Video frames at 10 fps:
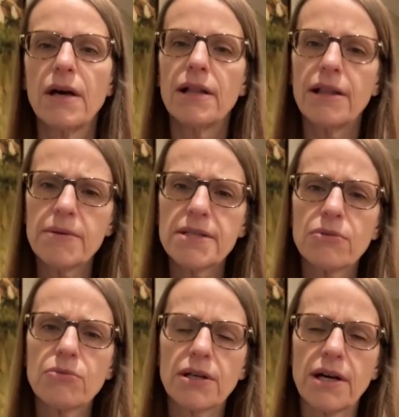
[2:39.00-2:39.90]
Let me
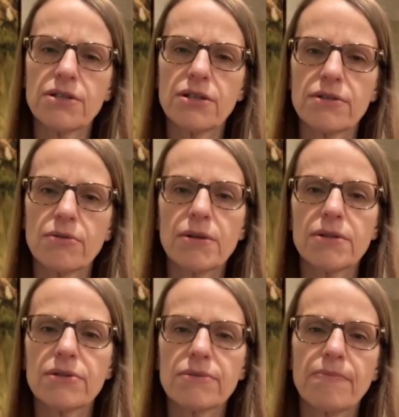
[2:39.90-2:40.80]
start with cash
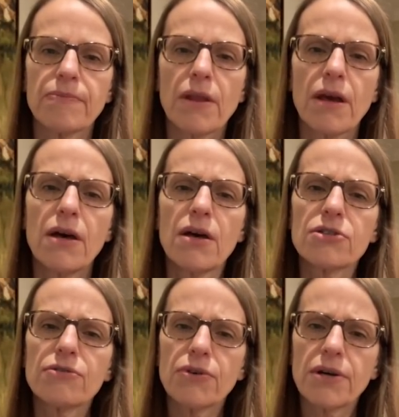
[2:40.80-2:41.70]
instruments.
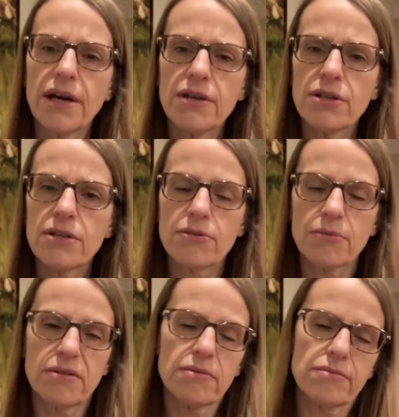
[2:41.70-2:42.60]
So for cash
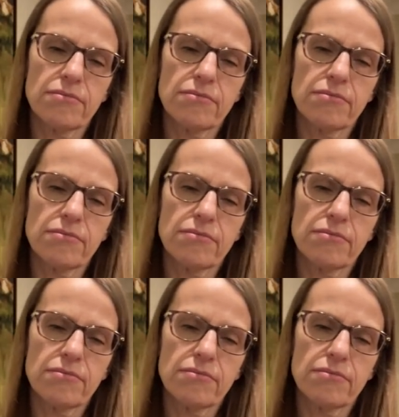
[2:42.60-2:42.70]
instruments,